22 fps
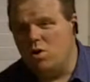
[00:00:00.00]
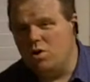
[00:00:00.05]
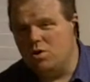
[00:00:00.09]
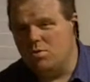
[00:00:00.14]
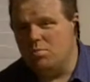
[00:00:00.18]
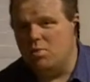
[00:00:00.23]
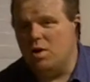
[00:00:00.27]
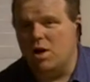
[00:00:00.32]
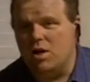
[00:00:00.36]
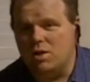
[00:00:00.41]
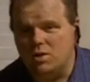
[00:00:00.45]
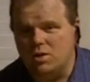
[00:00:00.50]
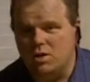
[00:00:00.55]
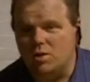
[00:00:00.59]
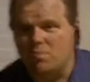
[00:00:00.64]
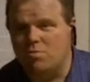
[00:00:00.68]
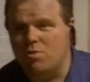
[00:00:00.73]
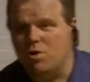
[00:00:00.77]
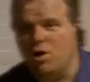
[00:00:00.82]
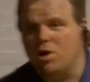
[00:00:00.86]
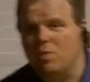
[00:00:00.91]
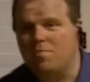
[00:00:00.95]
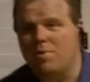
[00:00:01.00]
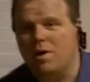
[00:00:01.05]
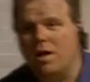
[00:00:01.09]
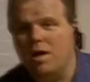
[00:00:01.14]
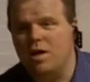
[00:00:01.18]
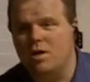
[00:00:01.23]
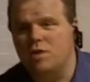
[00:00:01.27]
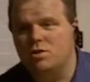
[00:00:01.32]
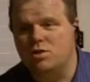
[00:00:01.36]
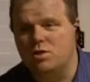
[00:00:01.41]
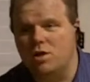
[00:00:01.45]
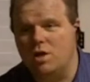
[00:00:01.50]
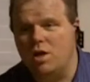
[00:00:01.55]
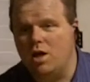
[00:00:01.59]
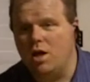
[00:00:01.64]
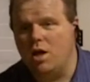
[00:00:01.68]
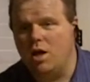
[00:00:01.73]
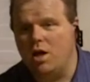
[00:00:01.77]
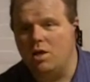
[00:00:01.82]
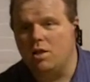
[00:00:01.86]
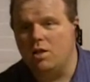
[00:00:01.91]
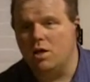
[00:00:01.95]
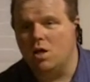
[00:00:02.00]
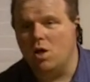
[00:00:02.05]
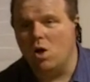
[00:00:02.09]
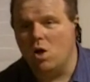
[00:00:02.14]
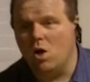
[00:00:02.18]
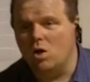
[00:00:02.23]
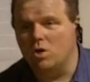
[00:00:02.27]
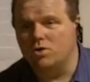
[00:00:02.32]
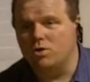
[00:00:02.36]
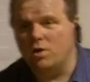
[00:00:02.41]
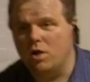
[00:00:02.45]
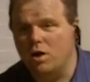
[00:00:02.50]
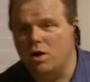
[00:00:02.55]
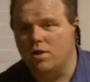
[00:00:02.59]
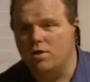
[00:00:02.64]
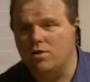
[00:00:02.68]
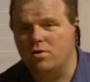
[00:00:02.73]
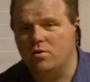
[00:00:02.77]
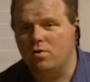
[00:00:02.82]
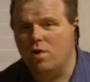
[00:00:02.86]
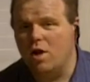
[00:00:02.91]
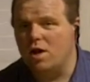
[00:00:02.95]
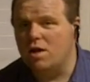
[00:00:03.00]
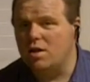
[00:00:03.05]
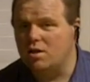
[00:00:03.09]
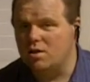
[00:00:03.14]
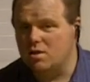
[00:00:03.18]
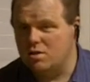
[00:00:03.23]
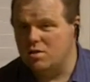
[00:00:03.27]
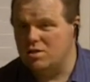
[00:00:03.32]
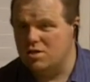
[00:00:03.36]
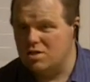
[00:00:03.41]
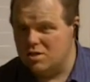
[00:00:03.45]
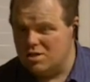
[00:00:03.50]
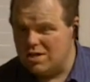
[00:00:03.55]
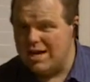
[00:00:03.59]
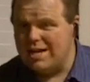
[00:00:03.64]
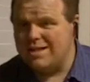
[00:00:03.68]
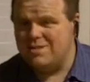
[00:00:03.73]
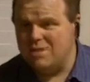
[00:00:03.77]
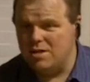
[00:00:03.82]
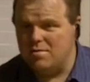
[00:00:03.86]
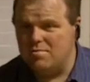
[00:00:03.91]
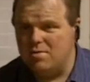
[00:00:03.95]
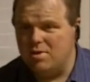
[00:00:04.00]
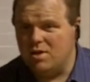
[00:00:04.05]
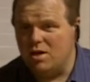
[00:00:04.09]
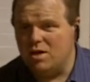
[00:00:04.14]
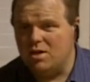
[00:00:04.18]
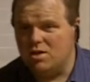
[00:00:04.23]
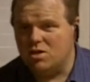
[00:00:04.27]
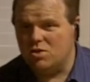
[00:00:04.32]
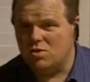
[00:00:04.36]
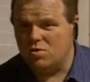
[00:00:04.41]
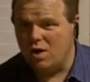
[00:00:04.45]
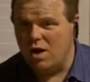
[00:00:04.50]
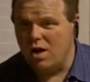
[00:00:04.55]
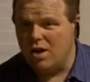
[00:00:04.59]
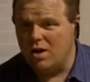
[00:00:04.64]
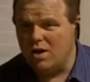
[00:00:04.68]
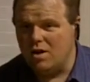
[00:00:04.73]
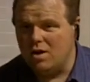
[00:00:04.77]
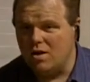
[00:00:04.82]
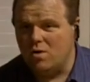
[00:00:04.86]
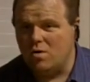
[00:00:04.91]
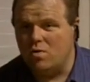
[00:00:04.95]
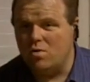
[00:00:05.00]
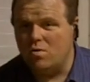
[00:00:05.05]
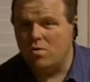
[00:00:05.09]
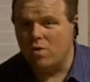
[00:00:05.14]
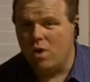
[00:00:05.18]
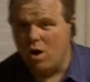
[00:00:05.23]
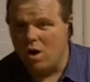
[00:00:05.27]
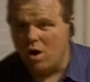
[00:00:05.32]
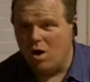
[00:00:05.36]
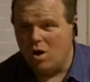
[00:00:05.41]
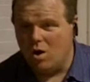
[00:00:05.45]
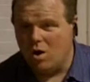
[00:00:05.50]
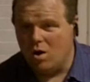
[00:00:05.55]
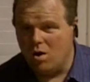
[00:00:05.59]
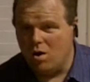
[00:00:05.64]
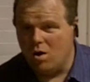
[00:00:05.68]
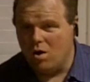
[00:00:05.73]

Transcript: and you buy a set of brake pads, and they all start out the right, exact same thickness, right? Wrong.